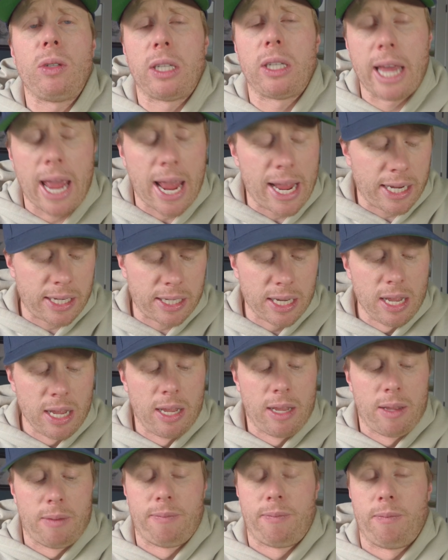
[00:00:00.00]
lakes,
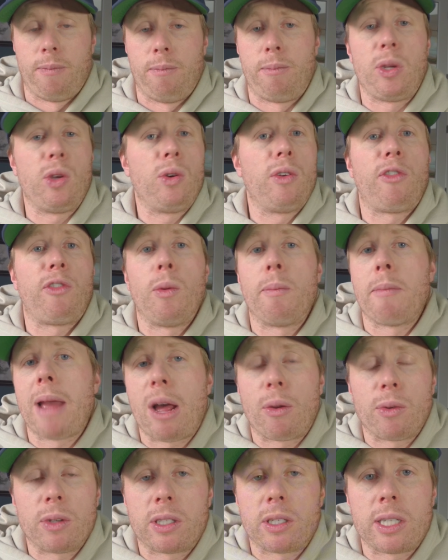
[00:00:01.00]
beautiful
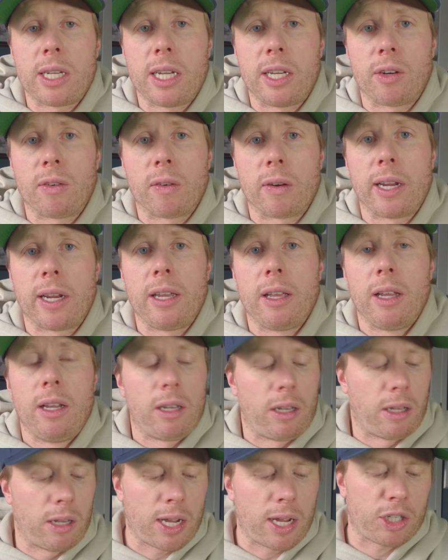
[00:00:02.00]
mountain scenery,
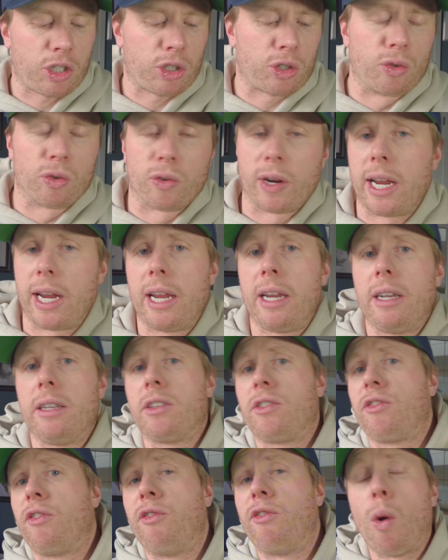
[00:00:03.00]
lush
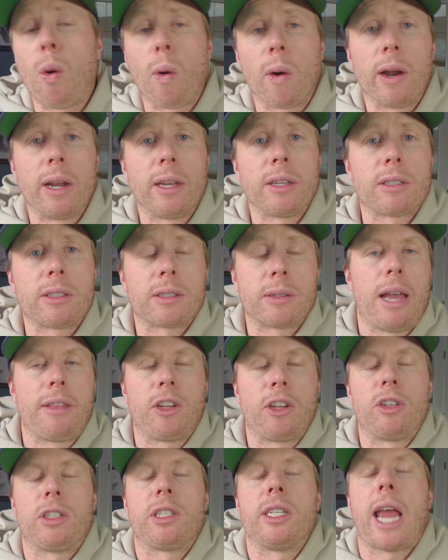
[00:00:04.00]
greens, forests, and
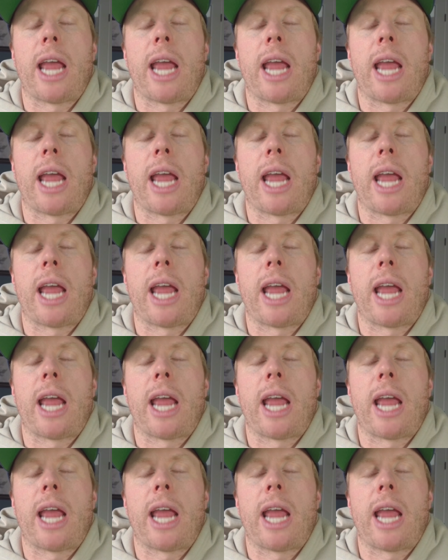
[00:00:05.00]
there's an